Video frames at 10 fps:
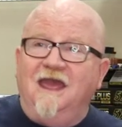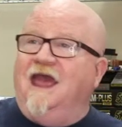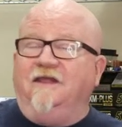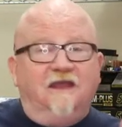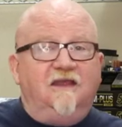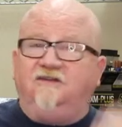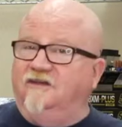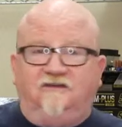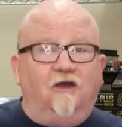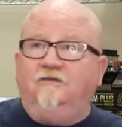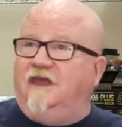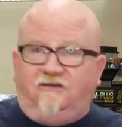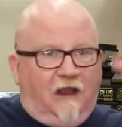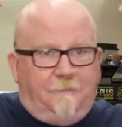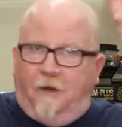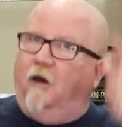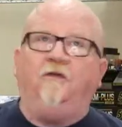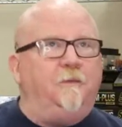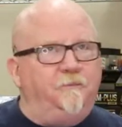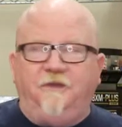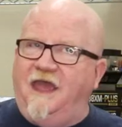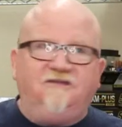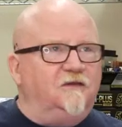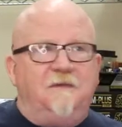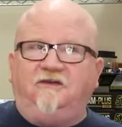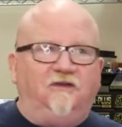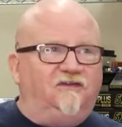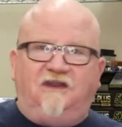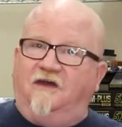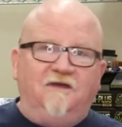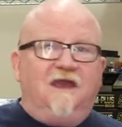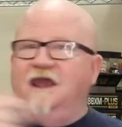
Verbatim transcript: And then they just don't, they drop all the asymmetric stuff